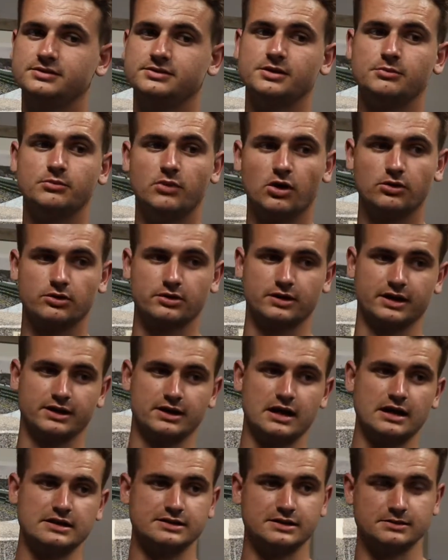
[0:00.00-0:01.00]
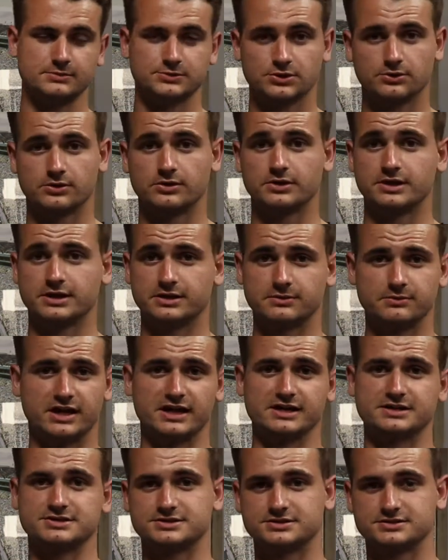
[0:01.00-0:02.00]
the motor I got that I'm throwing in
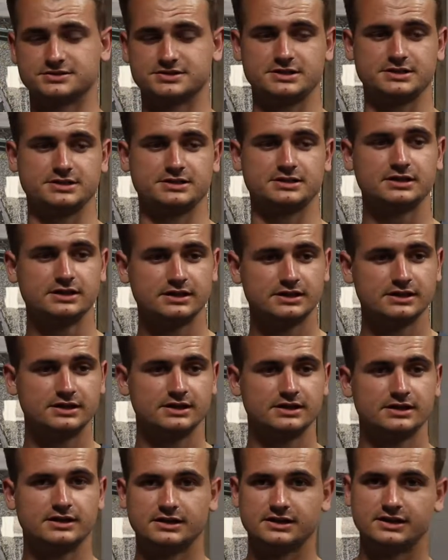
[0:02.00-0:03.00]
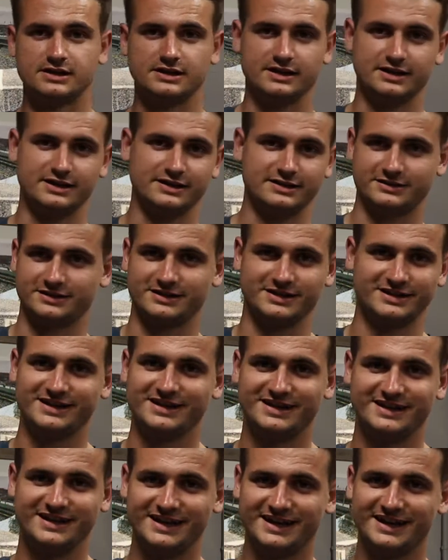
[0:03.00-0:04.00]
my S13, and
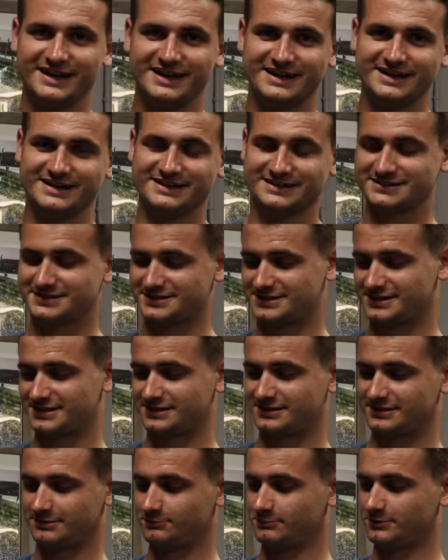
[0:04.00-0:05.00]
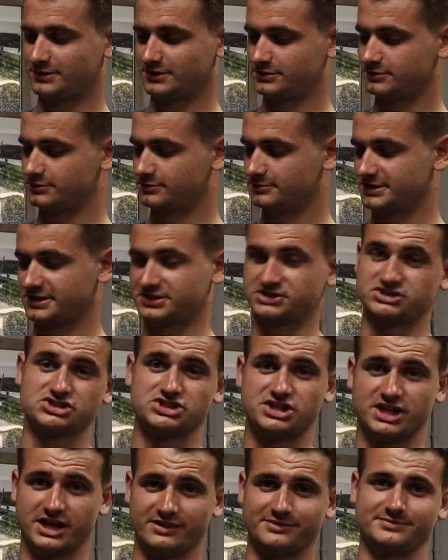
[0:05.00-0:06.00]
this thing went through them like a
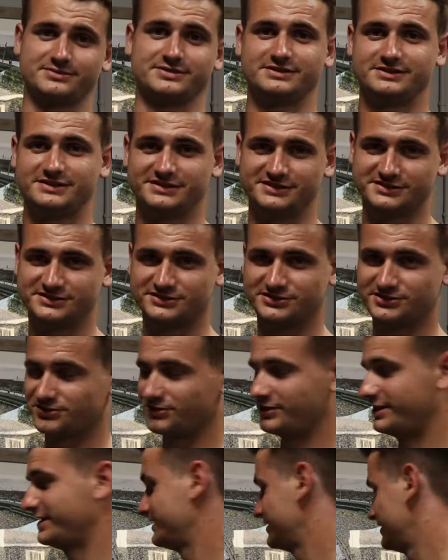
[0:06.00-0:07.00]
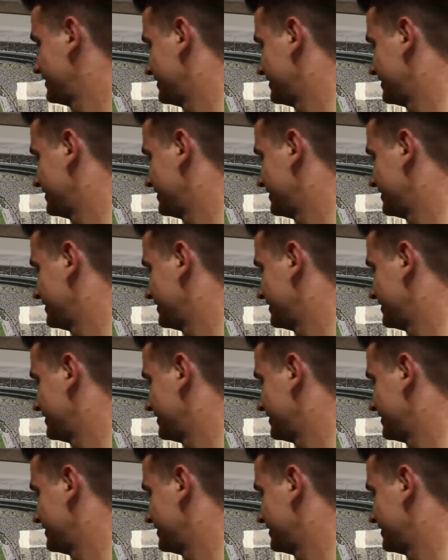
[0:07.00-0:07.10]
champ. It's great.